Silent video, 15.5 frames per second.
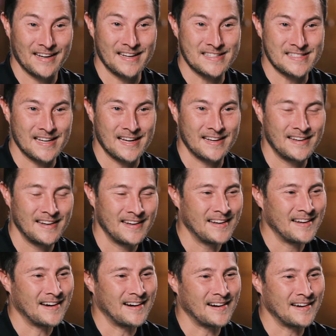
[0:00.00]
He said,
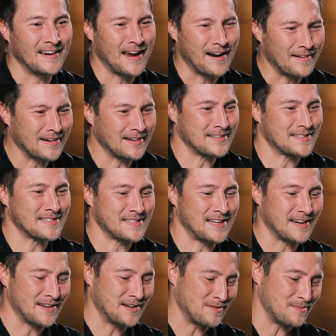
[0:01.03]
Aaron, it's
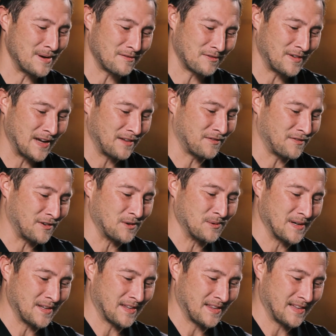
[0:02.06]
like you've been faithful
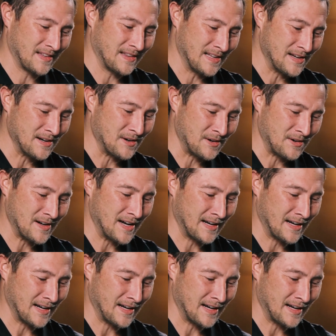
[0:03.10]
with little,